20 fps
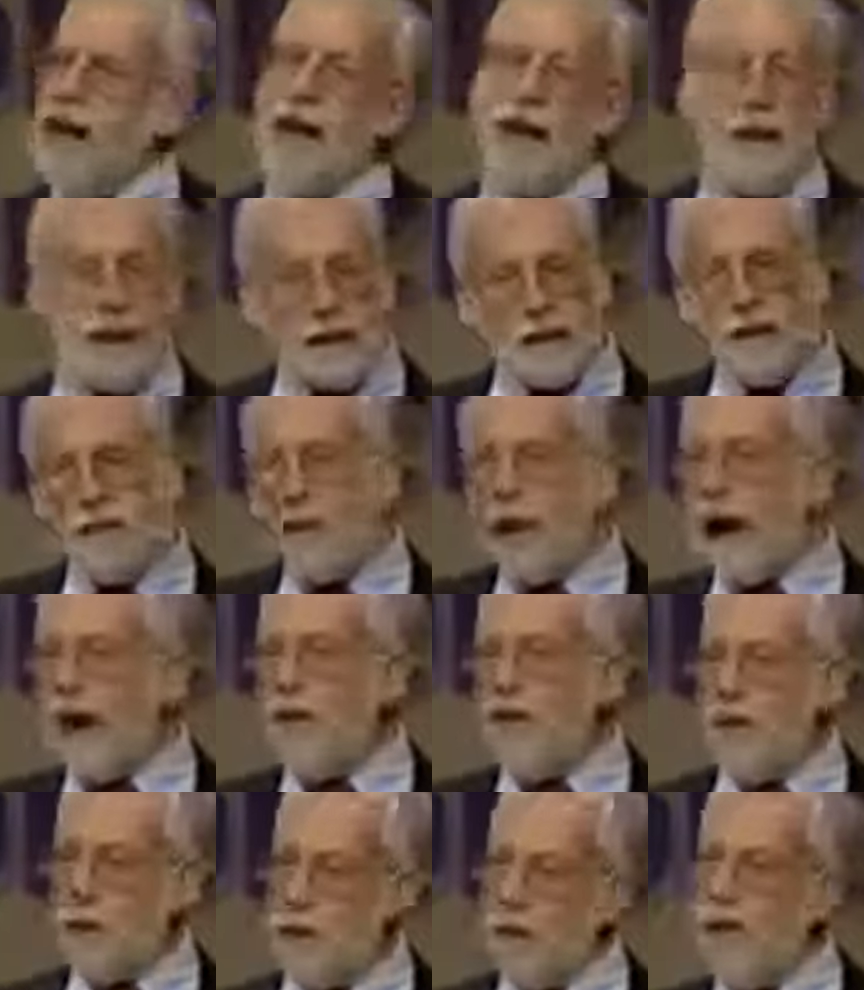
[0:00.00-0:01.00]
And this
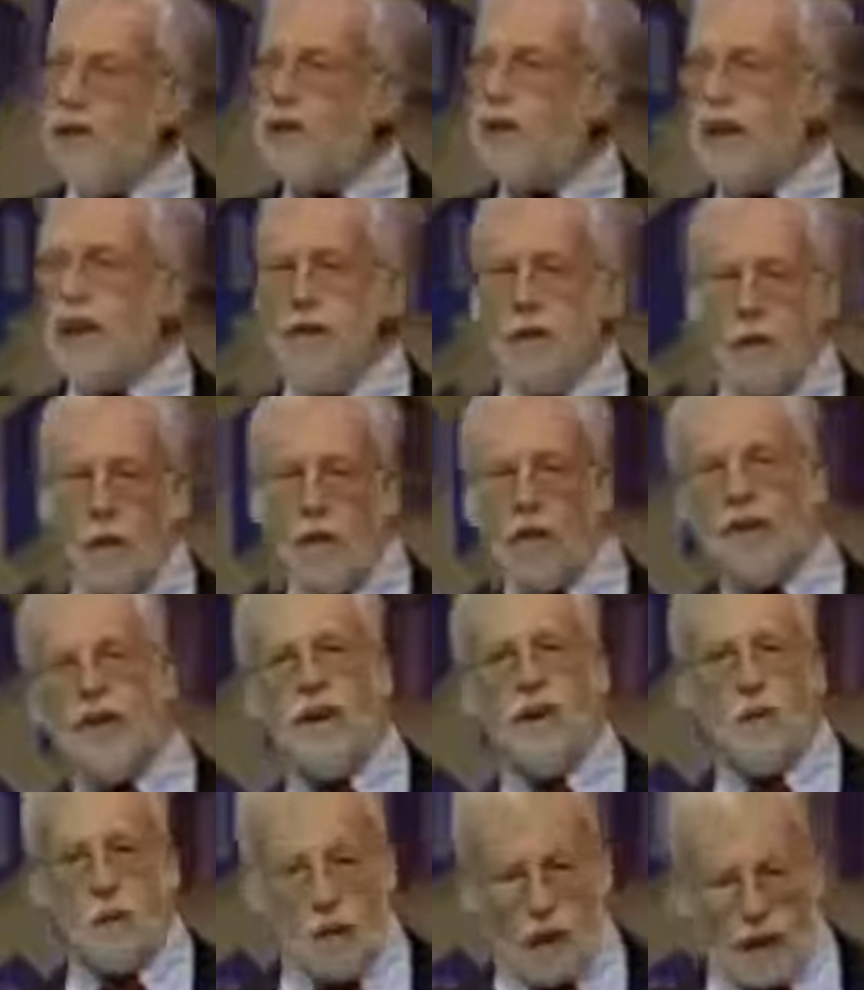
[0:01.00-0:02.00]
got worse and
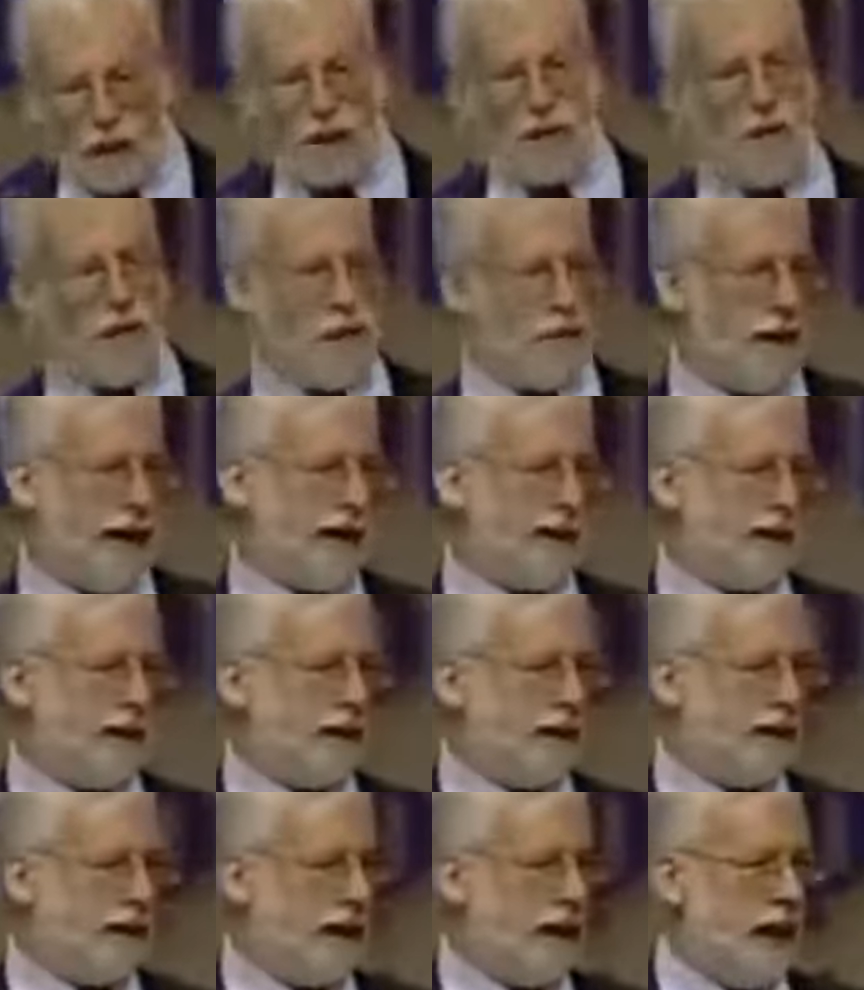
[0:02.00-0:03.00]
worse and worse for the
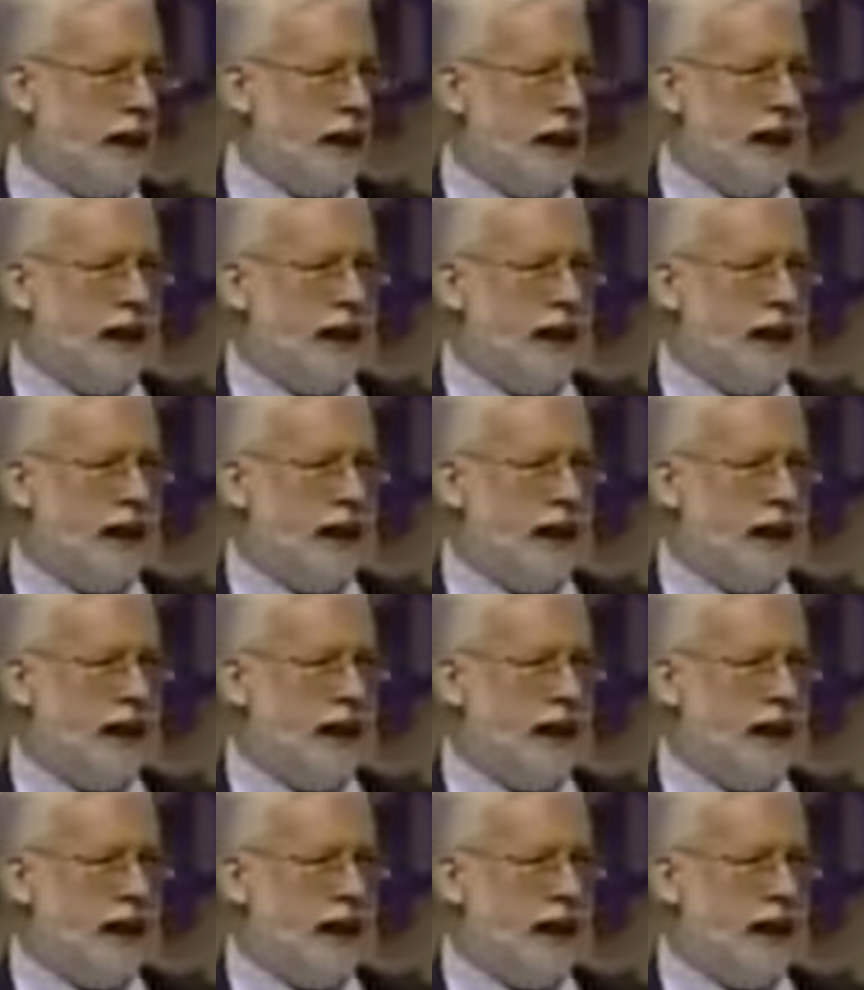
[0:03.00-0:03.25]
Masons.